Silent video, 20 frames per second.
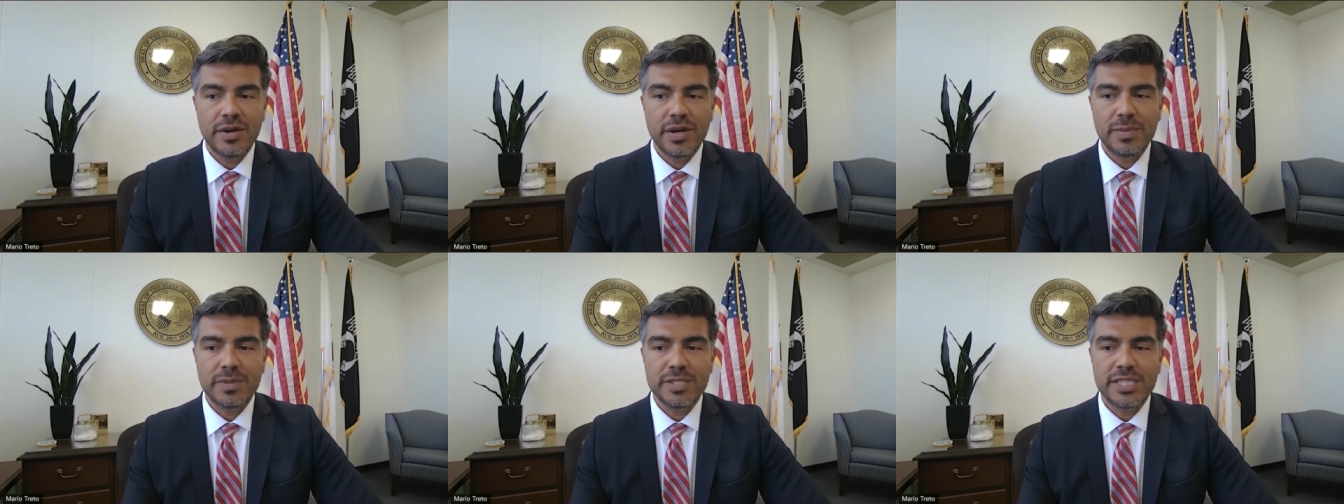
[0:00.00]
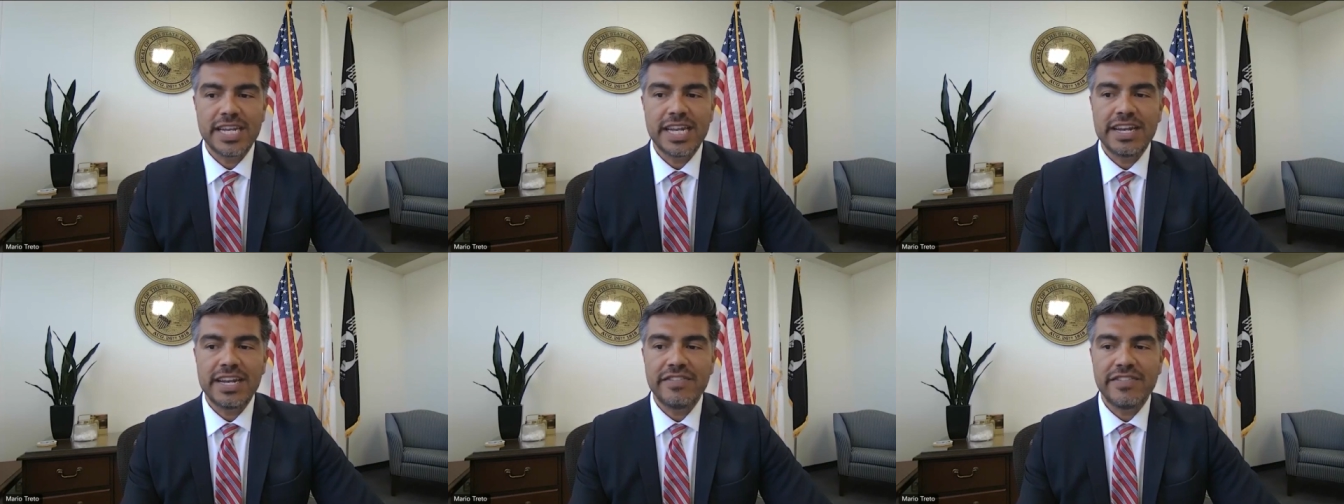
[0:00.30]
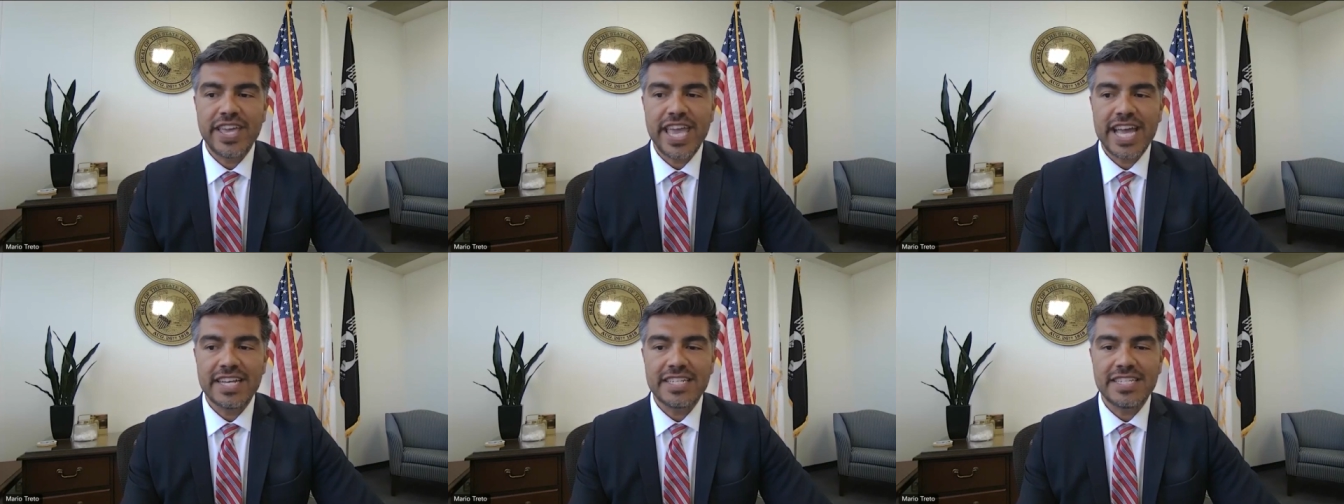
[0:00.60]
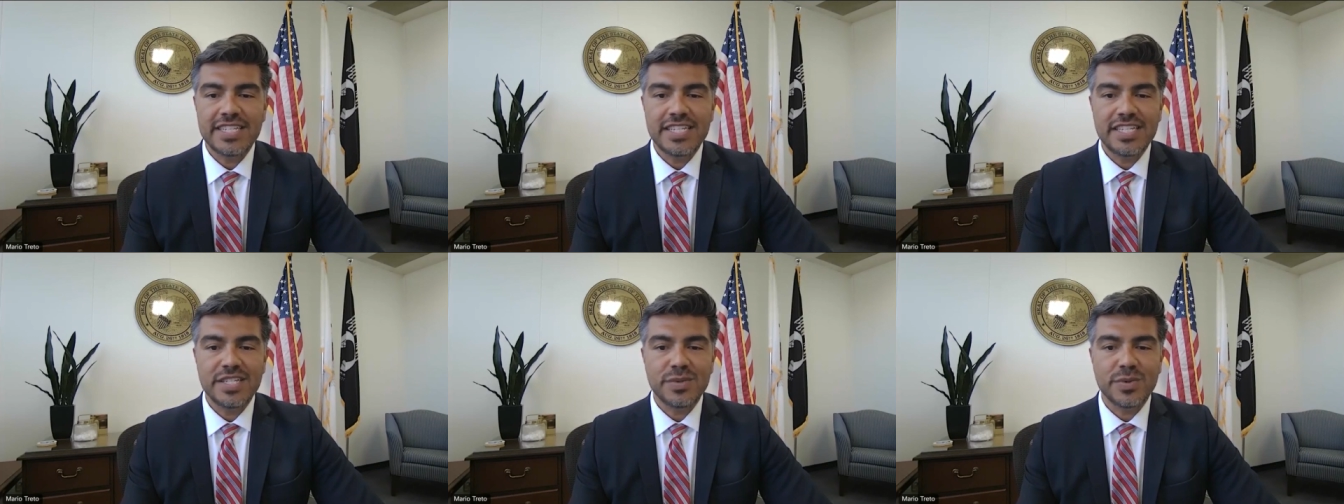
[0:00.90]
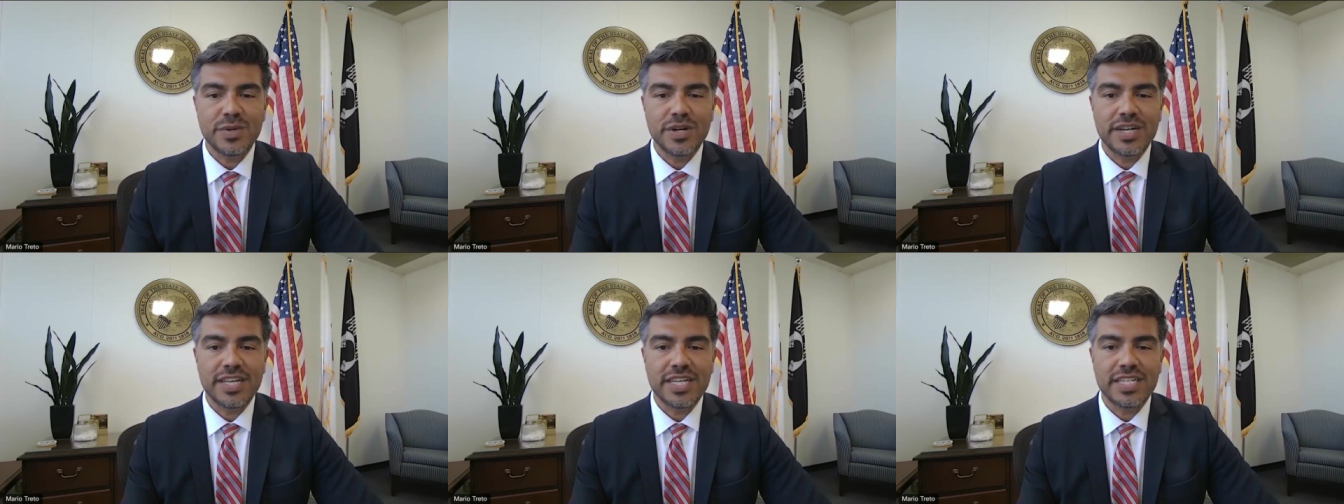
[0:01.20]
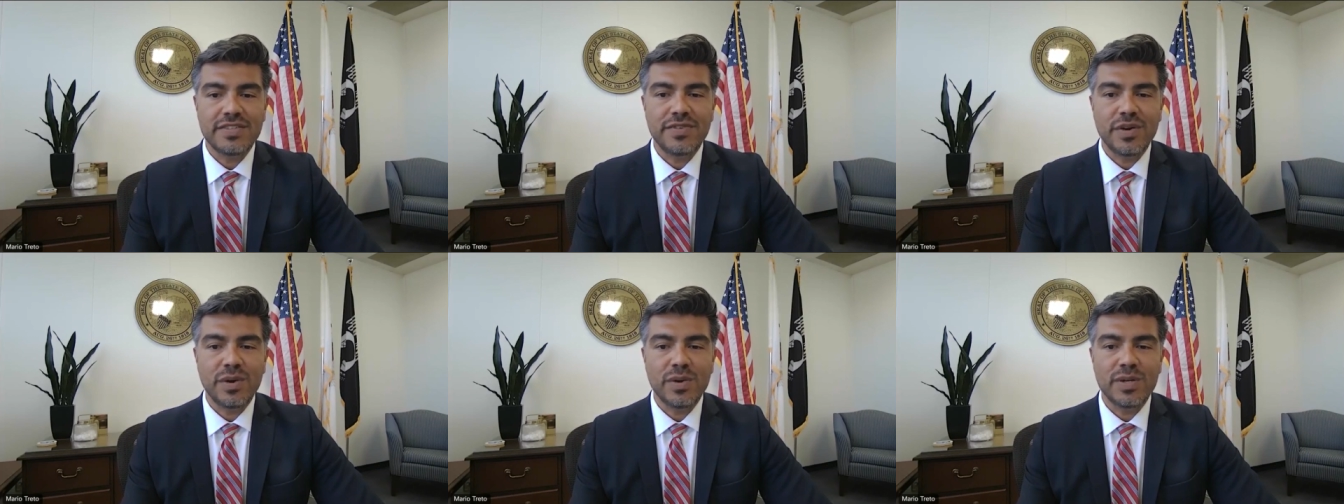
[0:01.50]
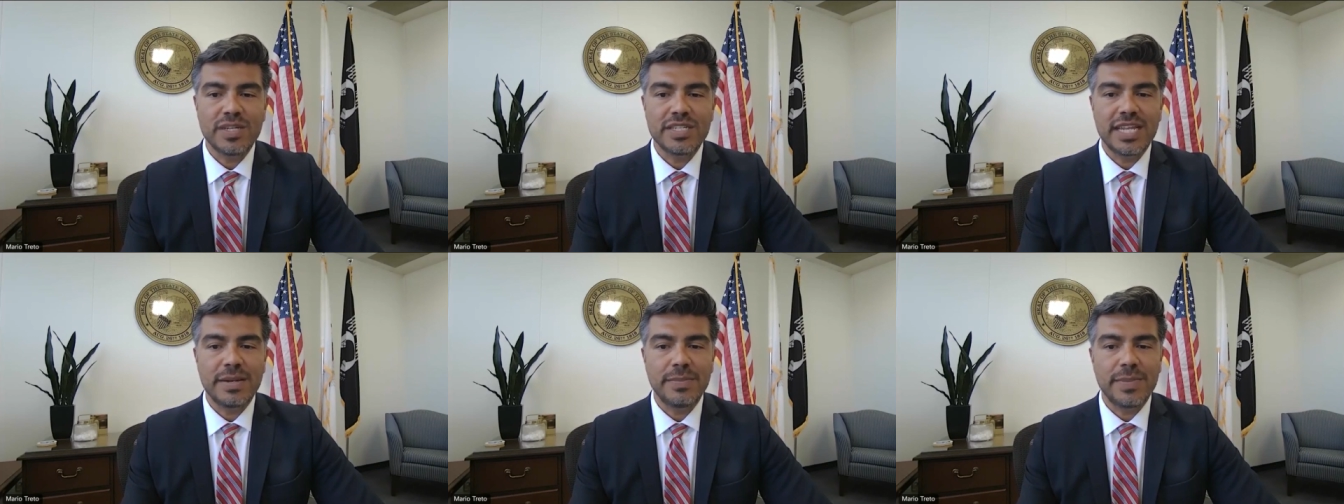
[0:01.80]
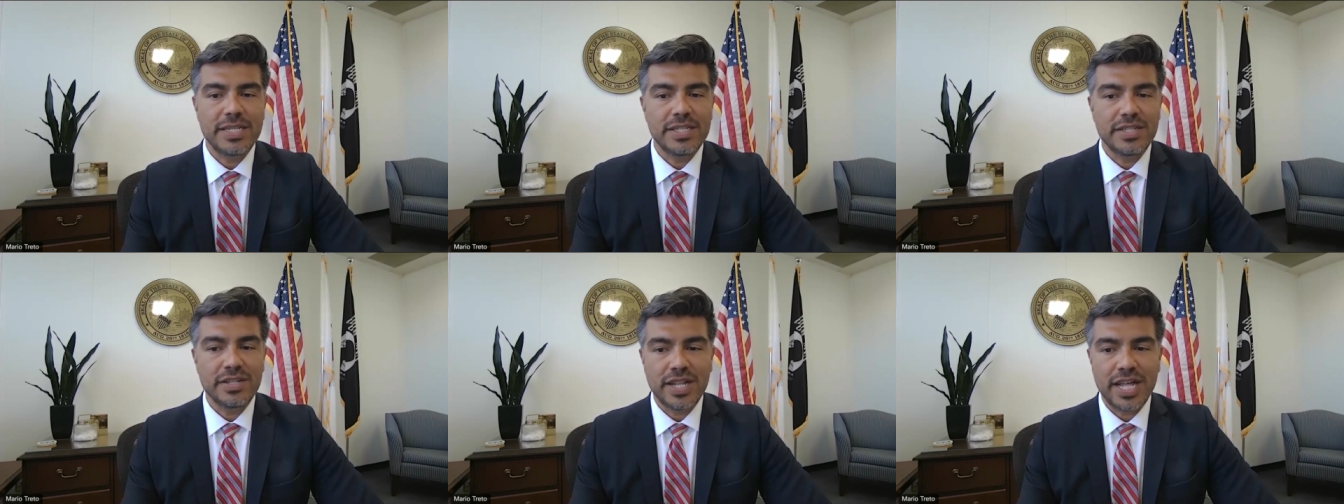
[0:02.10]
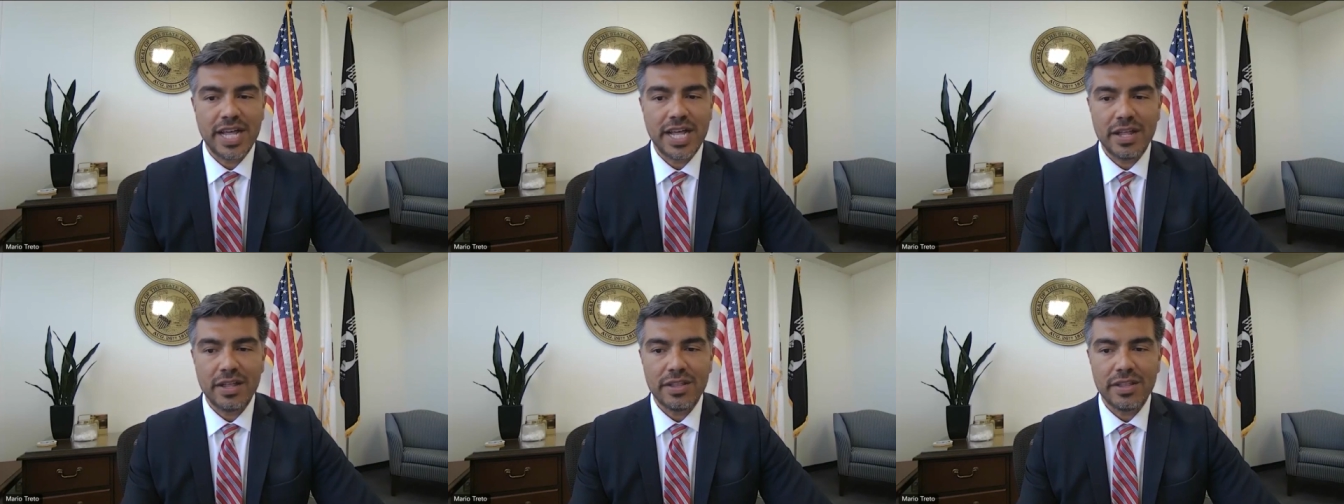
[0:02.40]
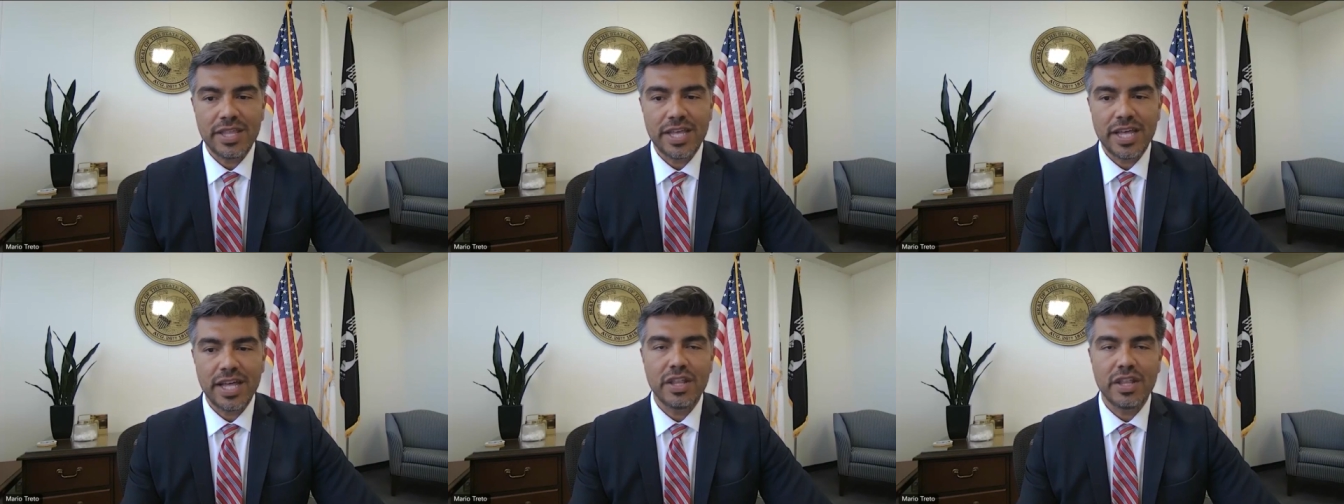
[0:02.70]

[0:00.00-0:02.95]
Representative Cassidy's work has focused on mental health,